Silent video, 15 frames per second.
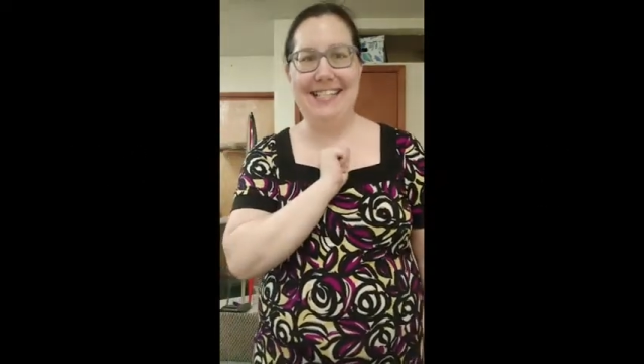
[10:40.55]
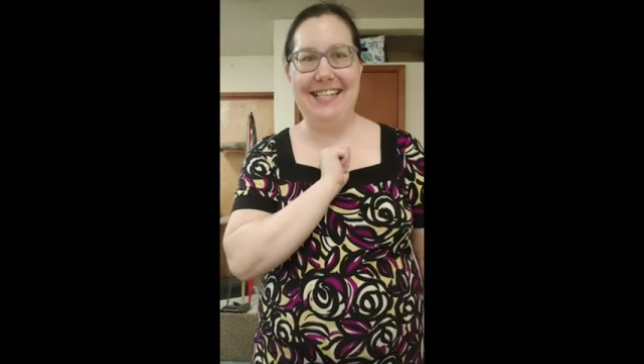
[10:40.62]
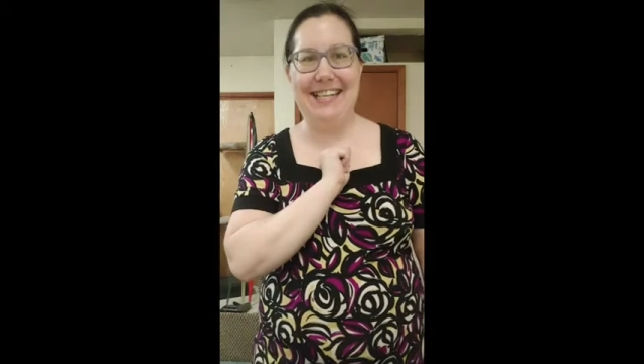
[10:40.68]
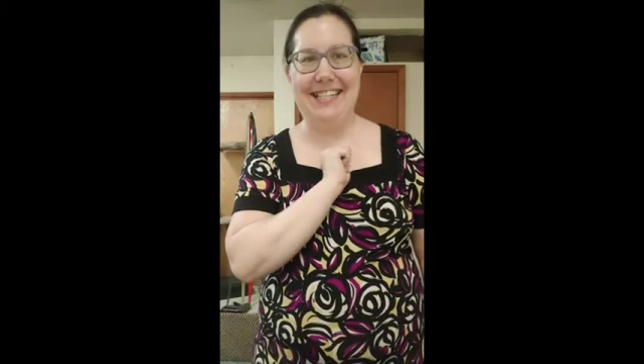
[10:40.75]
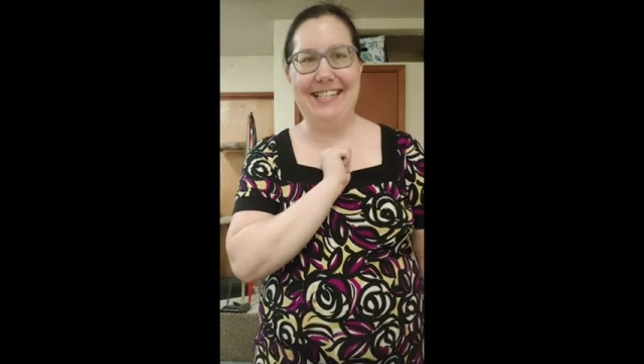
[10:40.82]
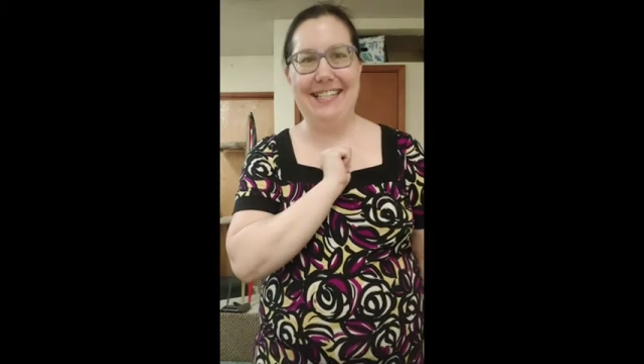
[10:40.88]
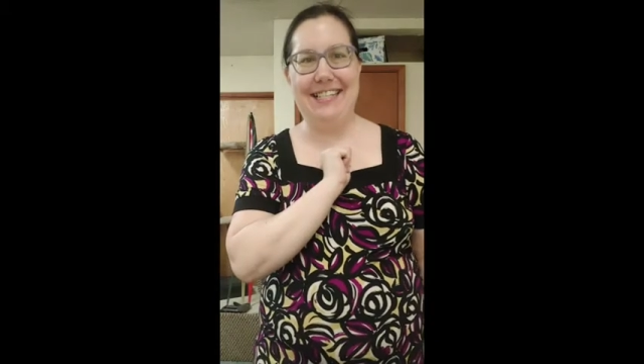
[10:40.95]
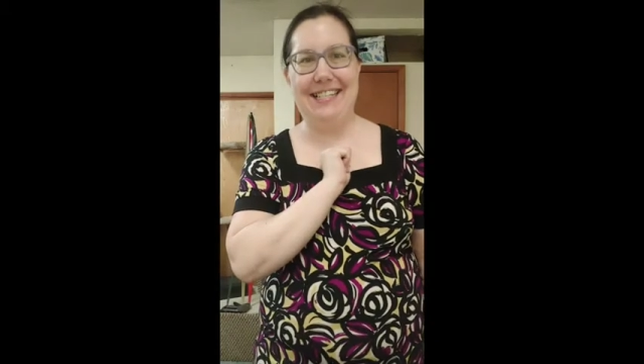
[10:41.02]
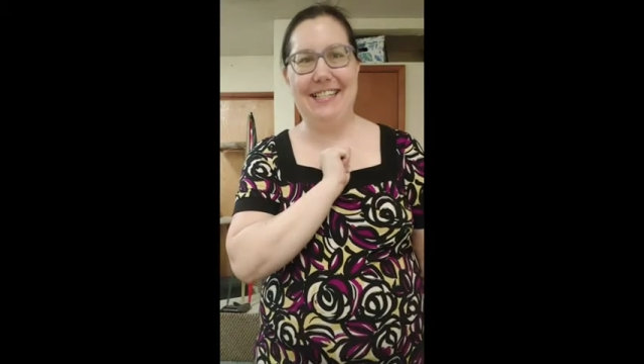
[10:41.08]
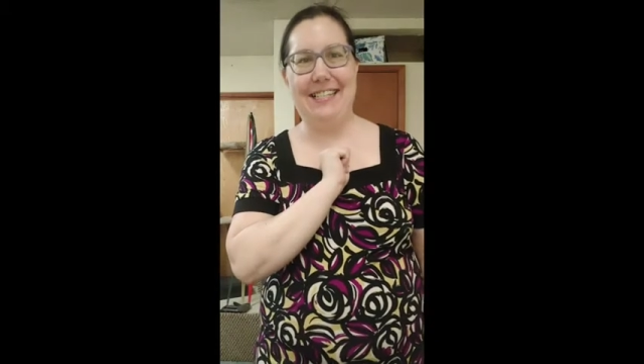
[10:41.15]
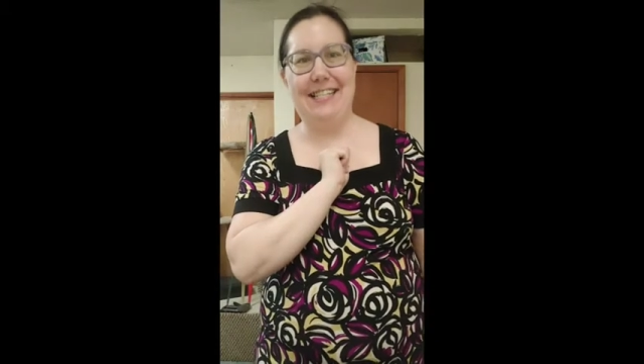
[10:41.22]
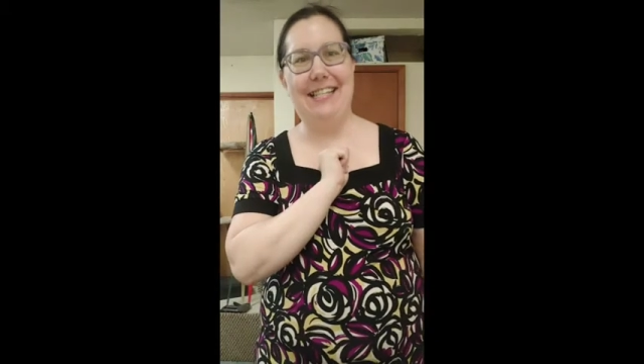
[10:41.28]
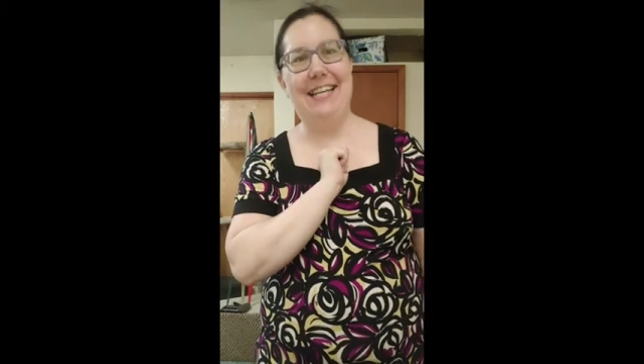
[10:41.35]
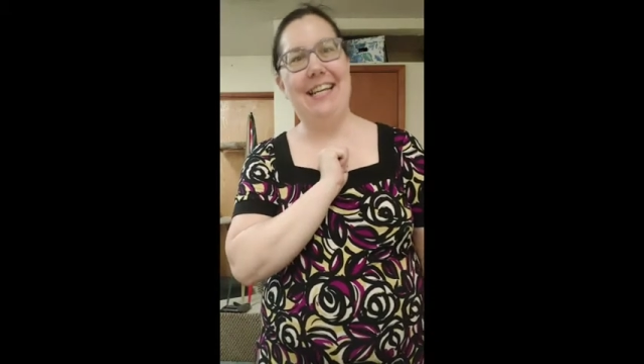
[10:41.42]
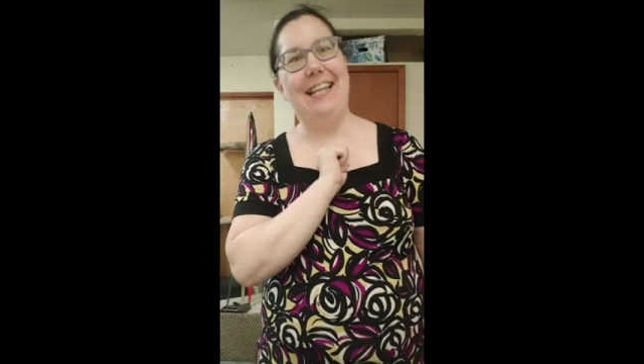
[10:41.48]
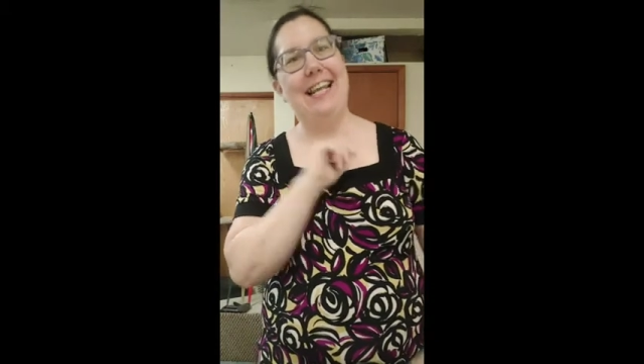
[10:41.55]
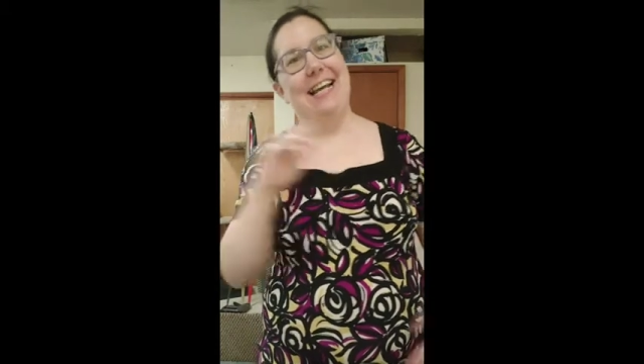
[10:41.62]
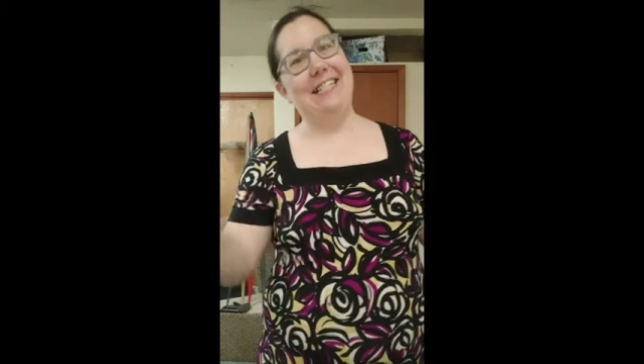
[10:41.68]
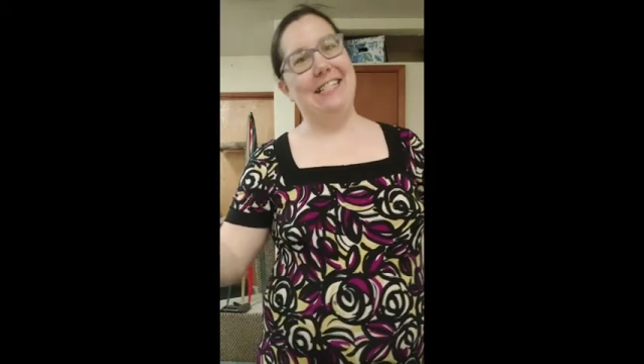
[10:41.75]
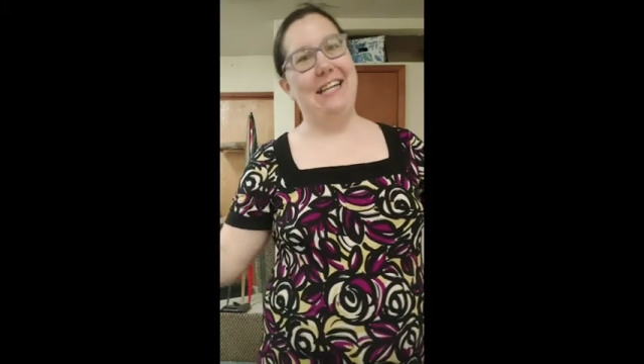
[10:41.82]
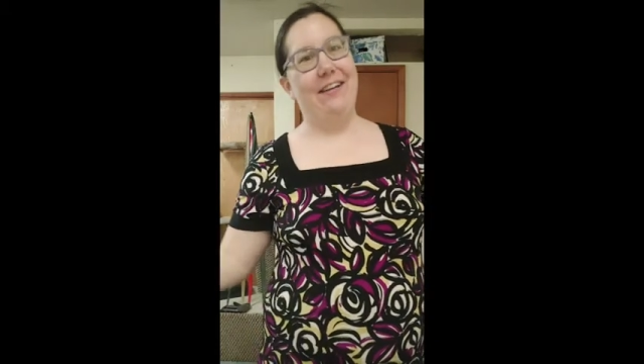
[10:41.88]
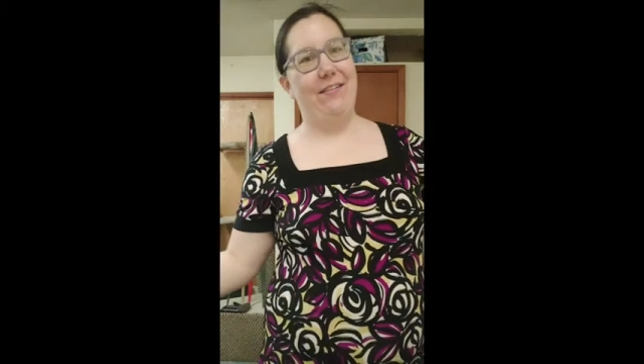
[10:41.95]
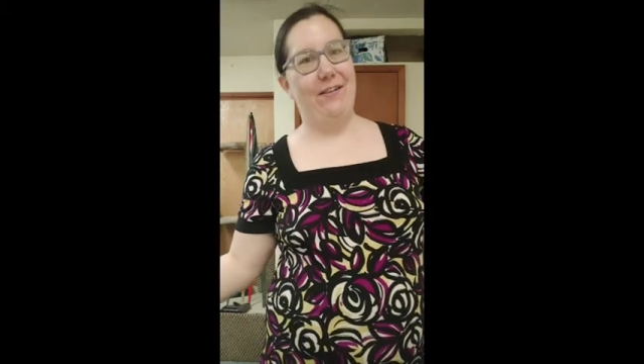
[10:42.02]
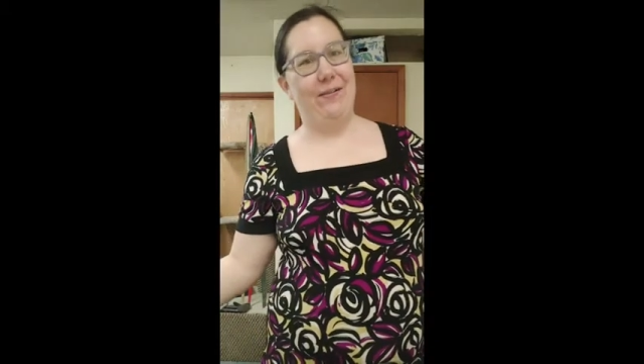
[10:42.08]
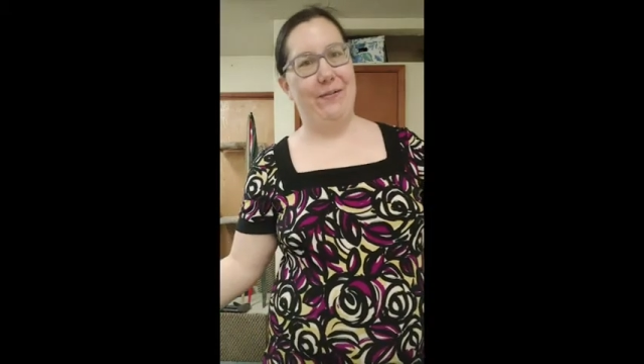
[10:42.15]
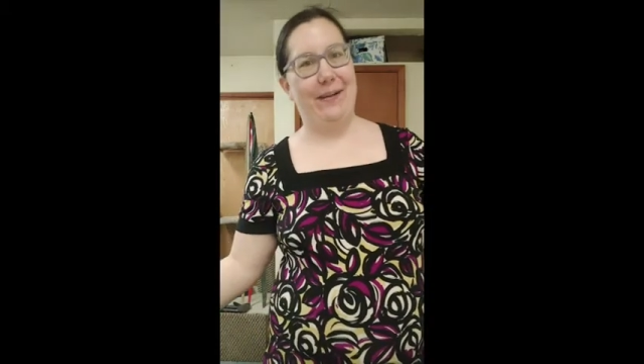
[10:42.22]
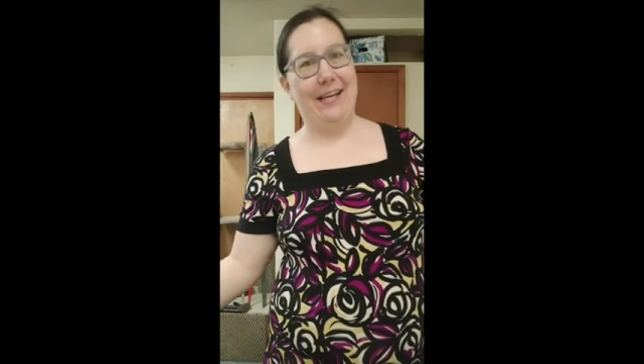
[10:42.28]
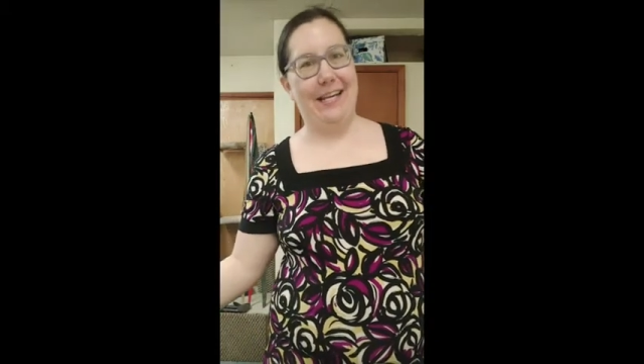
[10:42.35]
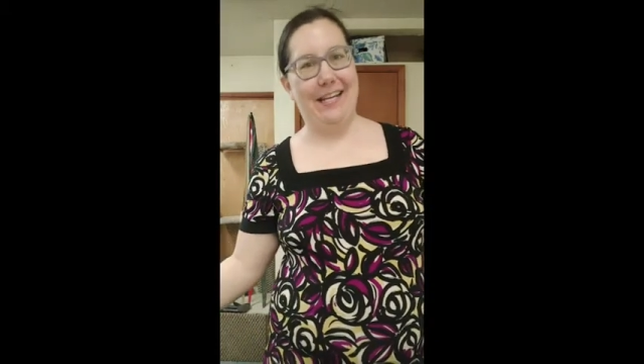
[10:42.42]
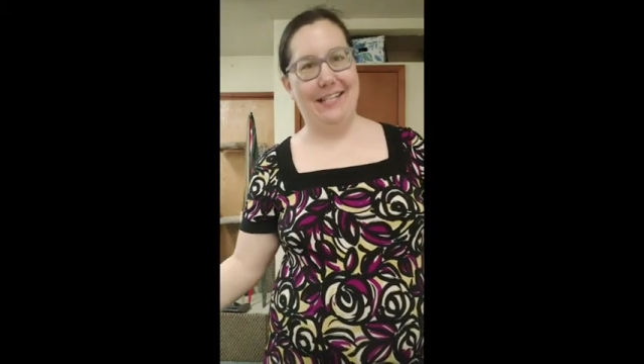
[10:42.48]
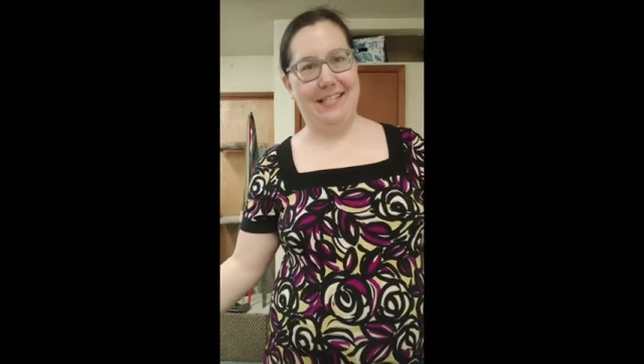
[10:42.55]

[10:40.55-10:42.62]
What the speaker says: This is the last day of the week,